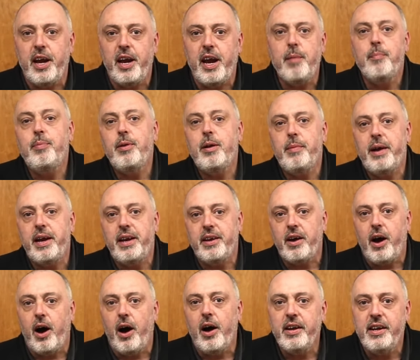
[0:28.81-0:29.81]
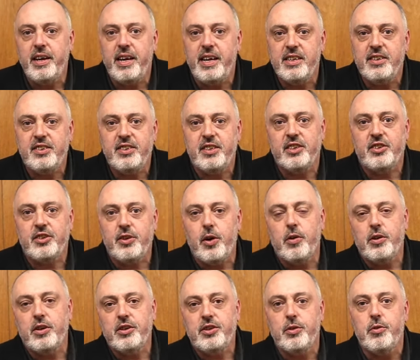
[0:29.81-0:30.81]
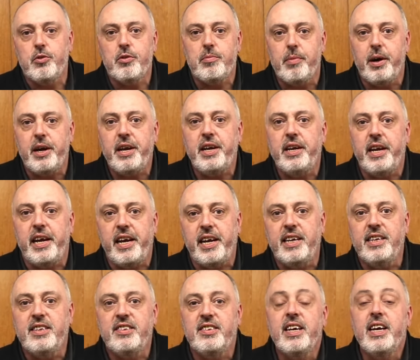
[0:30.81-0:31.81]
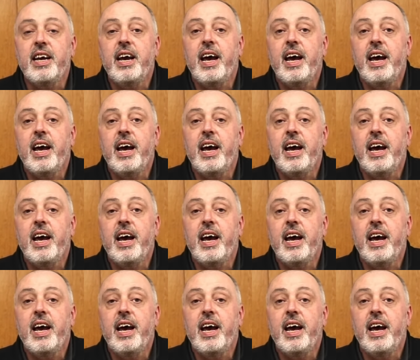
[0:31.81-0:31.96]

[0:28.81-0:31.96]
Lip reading: implement on this that's going to suit my needs.